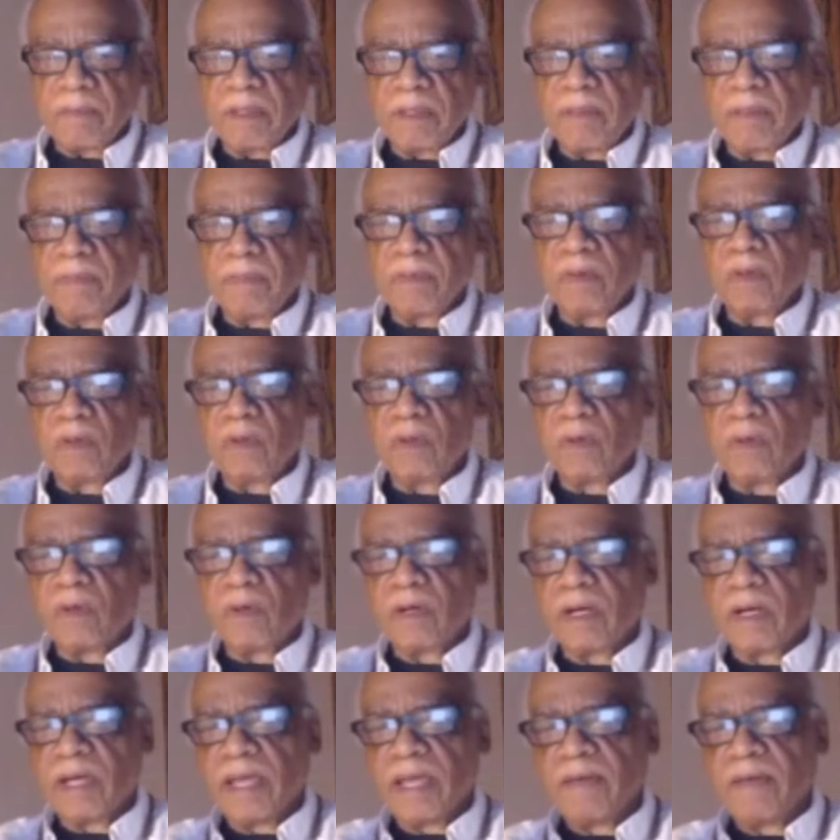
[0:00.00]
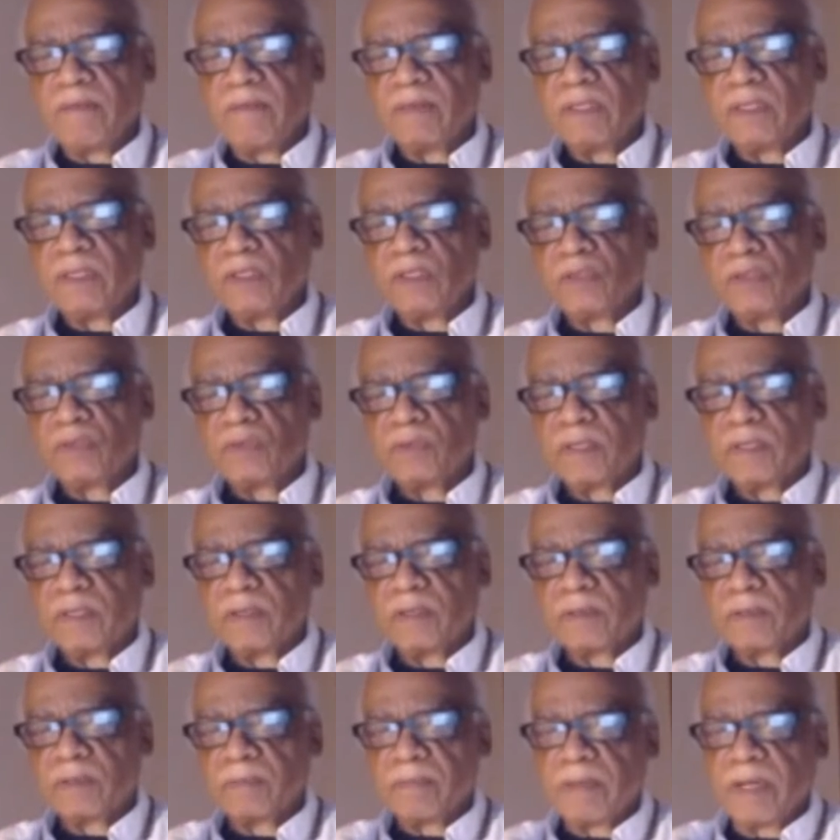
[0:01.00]
People who are heavily
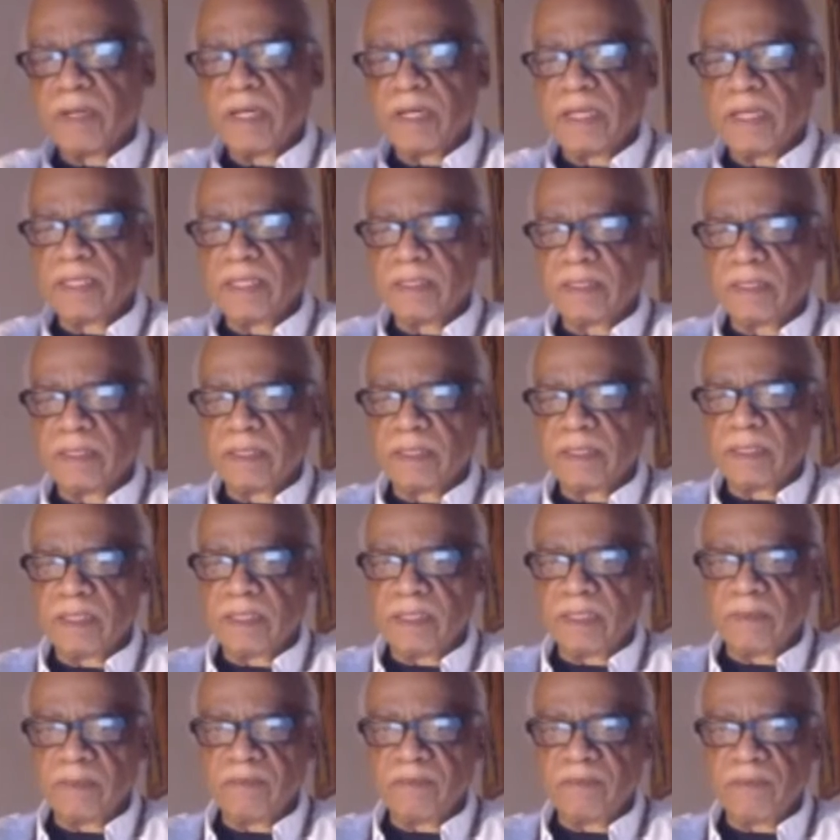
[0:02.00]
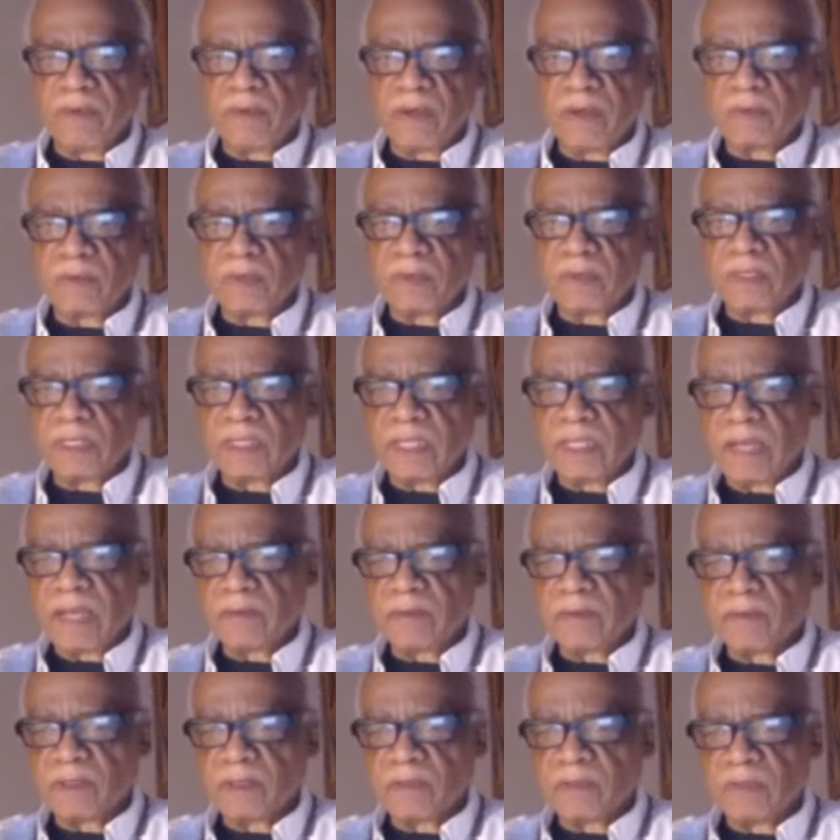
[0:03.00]
triggered by the frequency
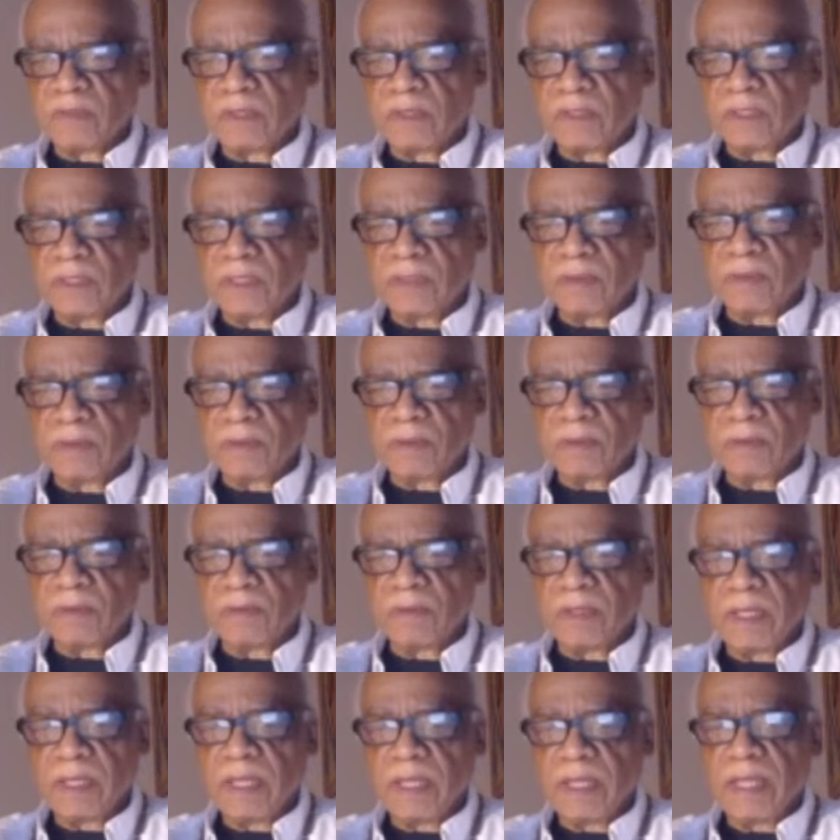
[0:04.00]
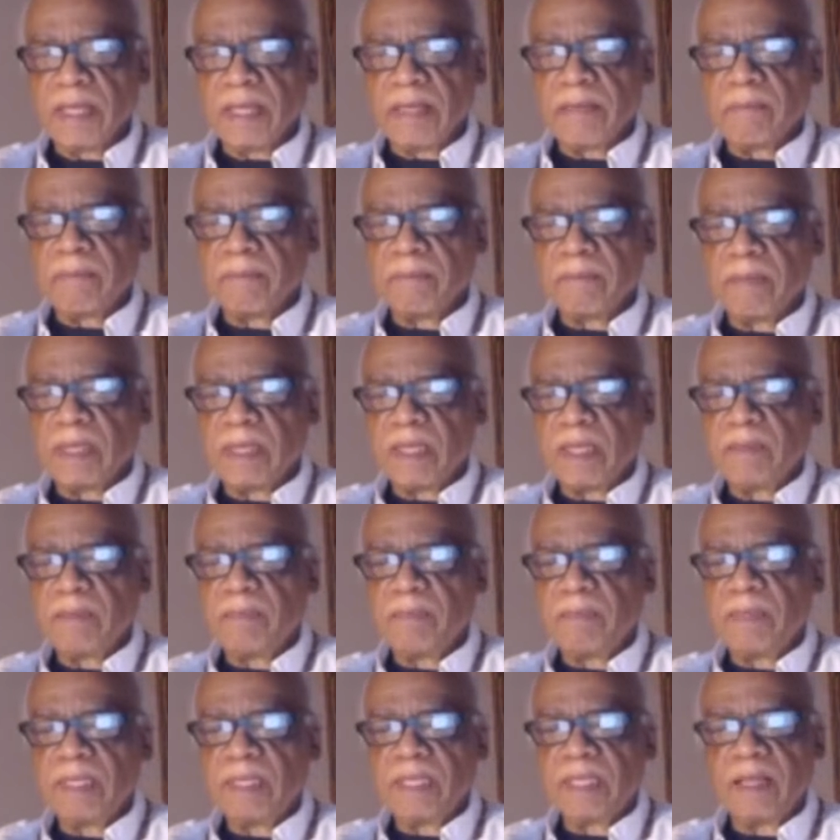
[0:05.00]
counter of 0 may
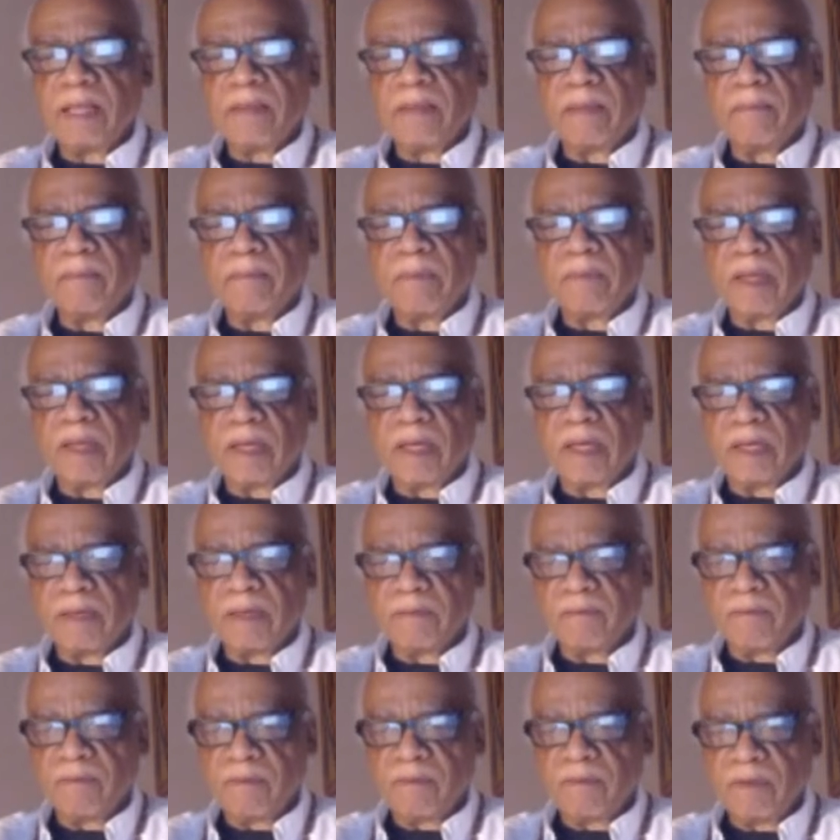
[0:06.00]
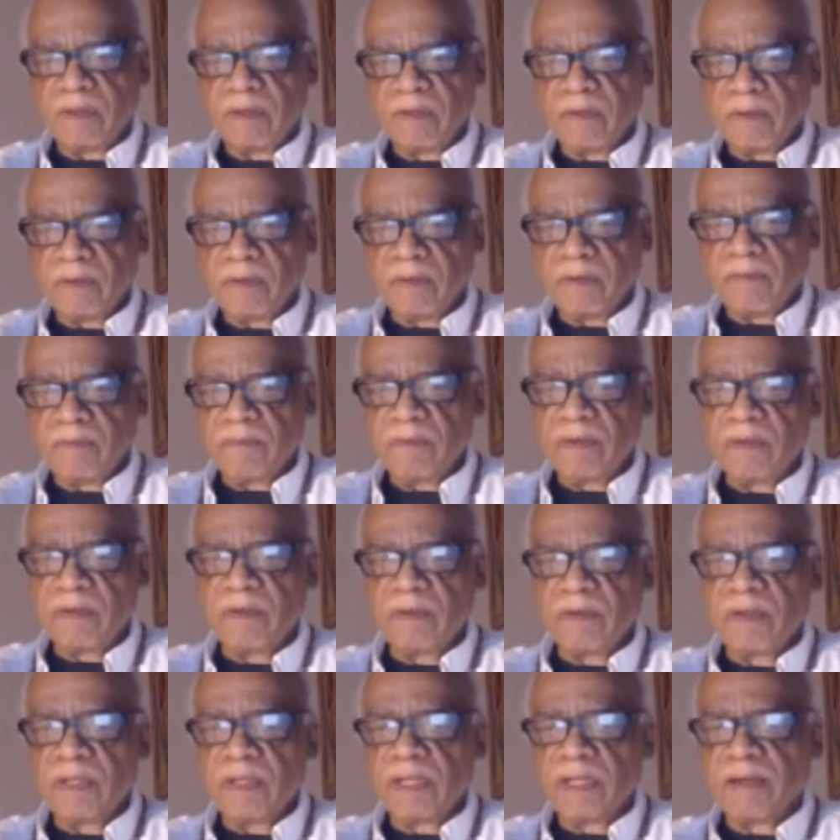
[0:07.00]
become very,
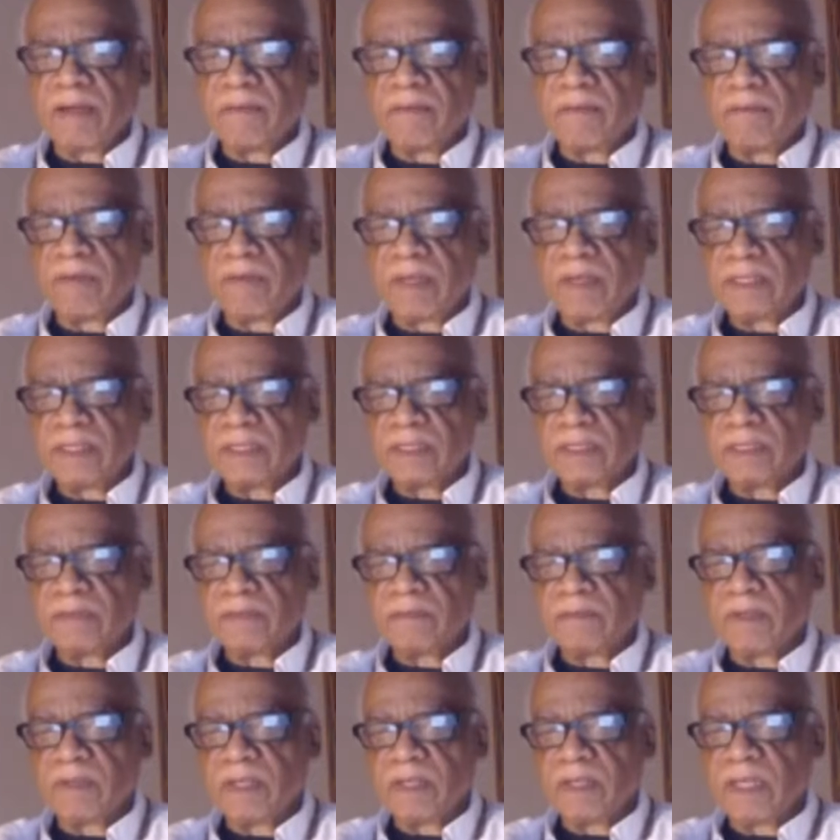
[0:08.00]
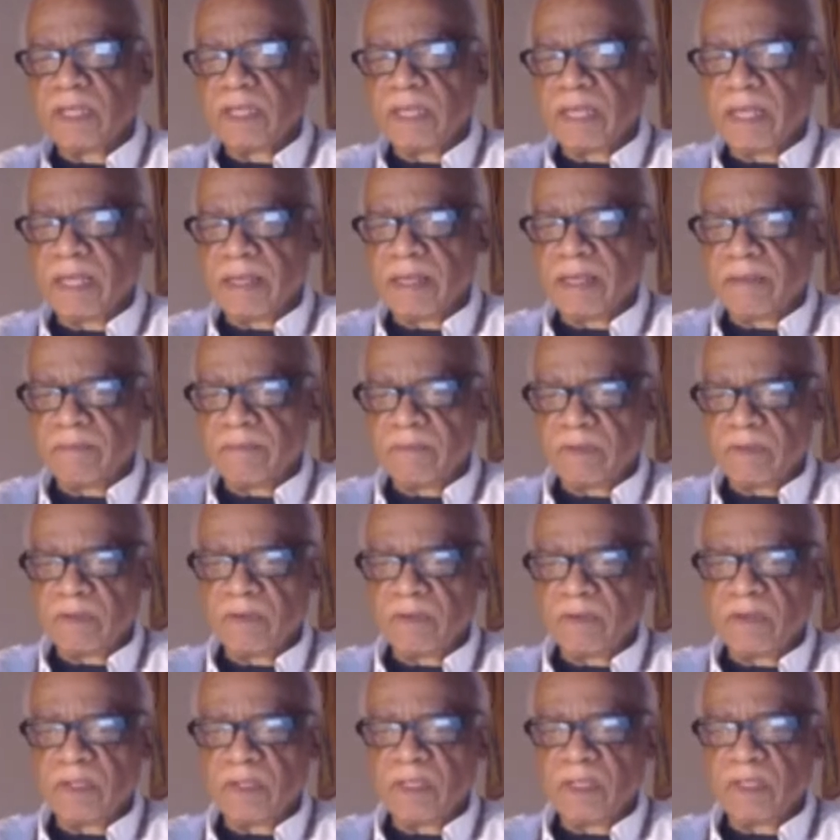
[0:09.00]
very evasive and
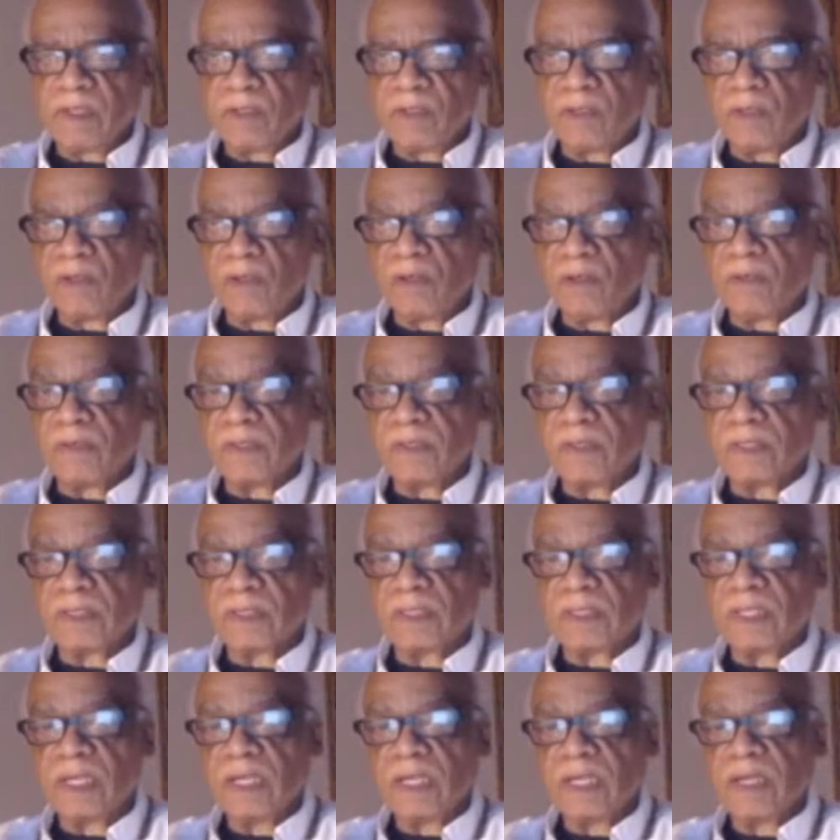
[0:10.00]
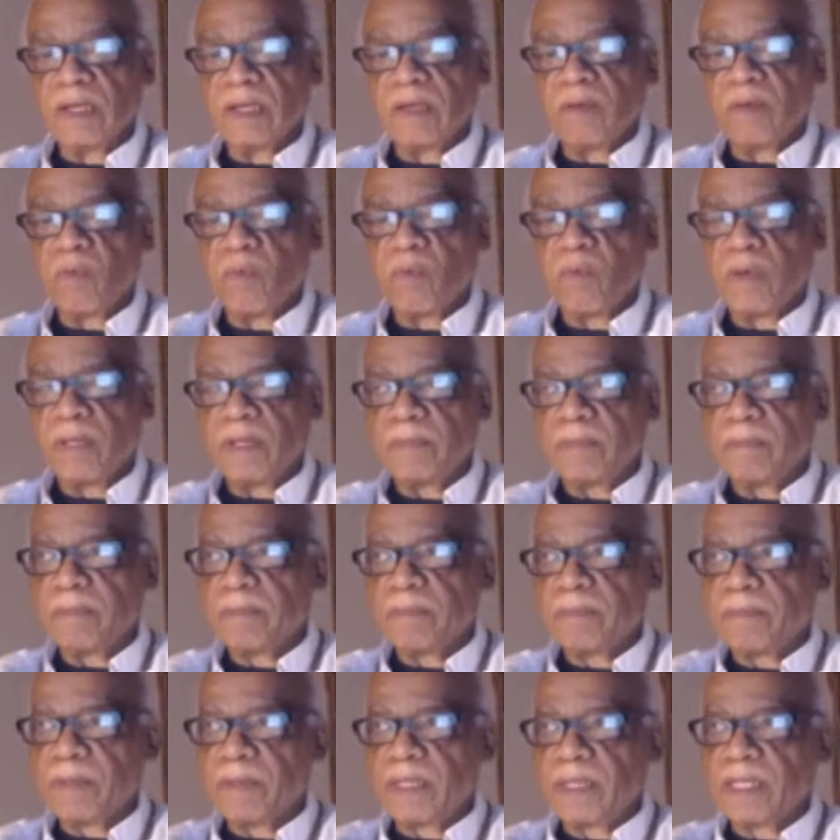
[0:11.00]
very nervous when
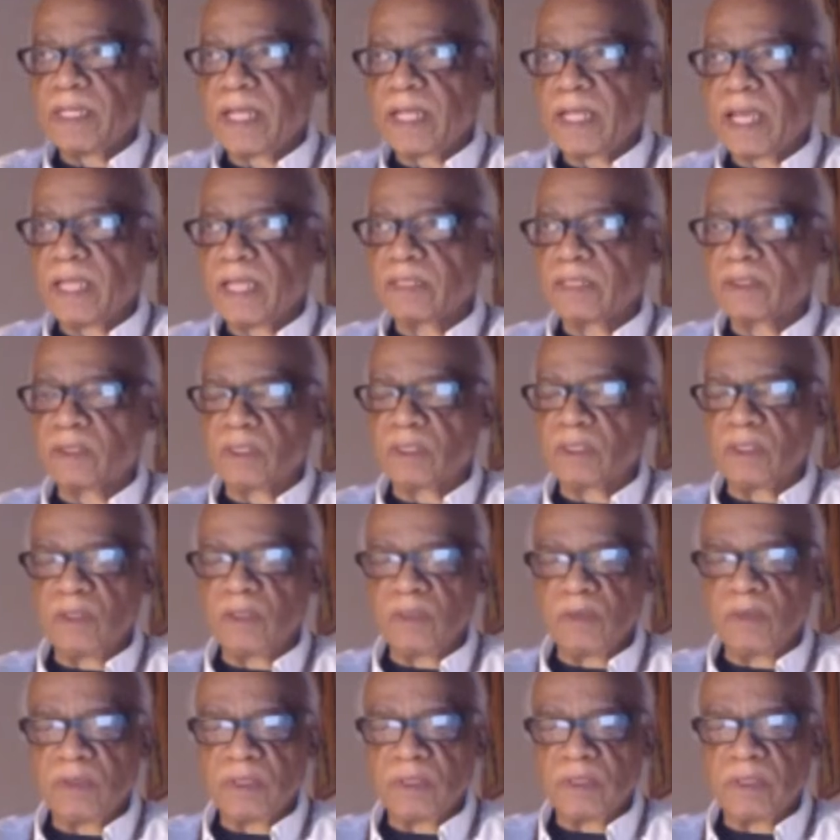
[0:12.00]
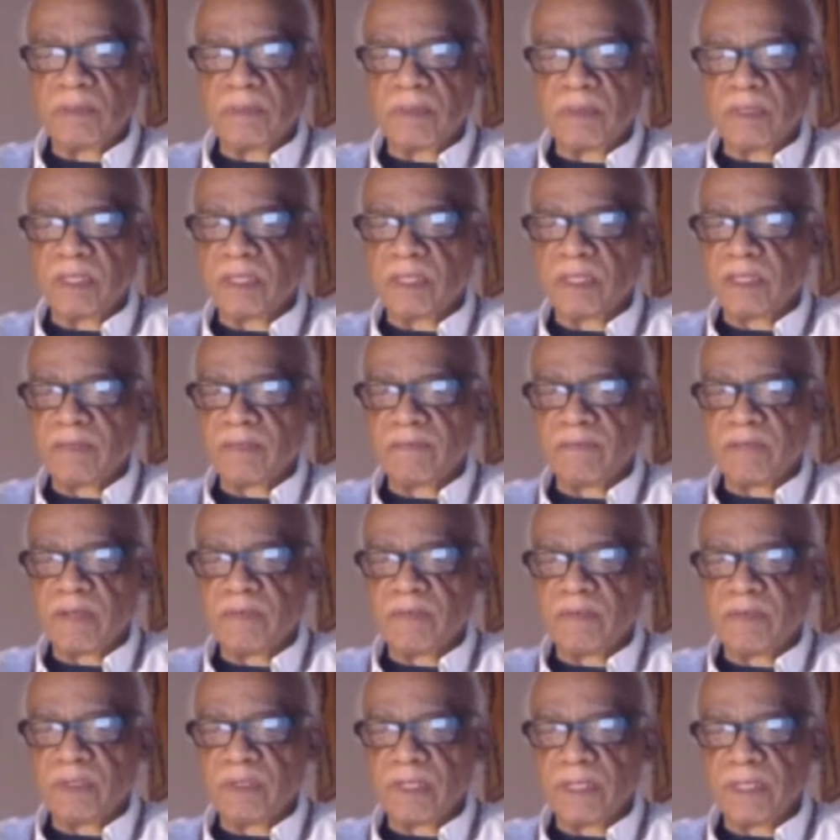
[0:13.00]
being asked to do something that they've
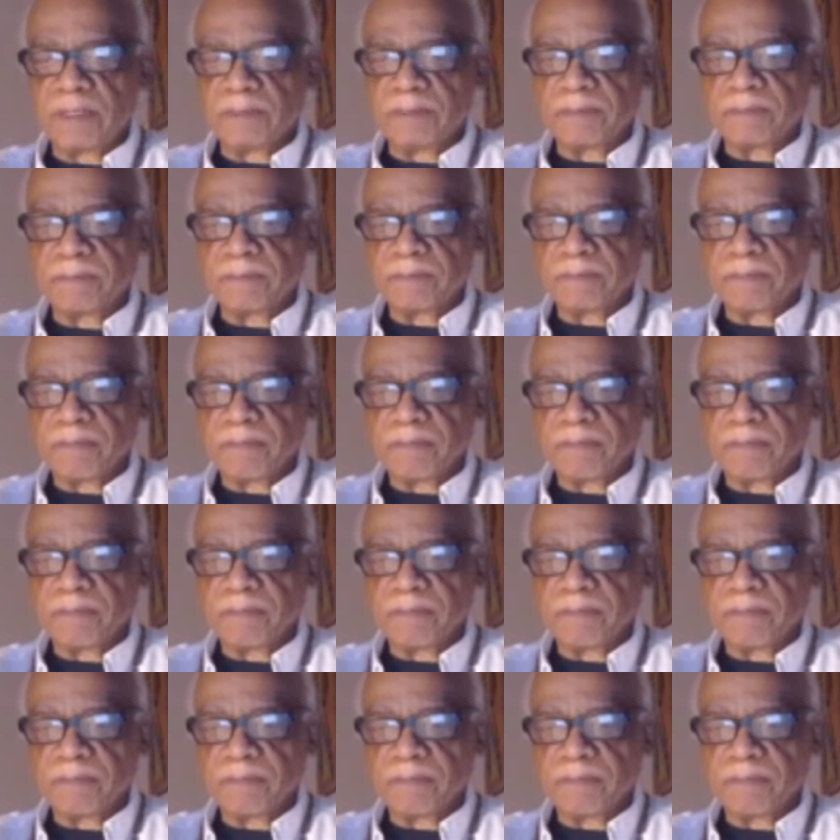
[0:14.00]
never done.